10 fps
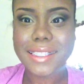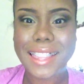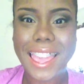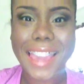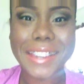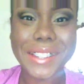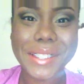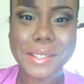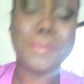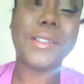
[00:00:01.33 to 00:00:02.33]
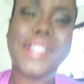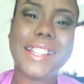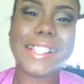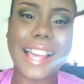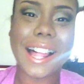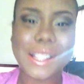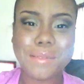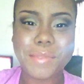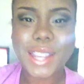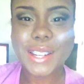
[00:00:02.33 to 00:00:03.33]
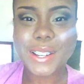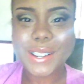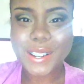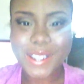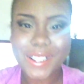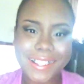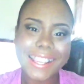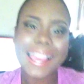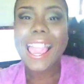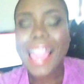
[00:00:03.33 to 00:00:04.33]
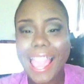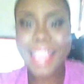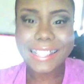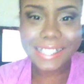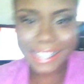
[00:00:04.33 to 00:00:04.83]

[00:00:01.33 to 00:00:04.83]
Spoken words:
Hey YouTubers, this style's better girl, and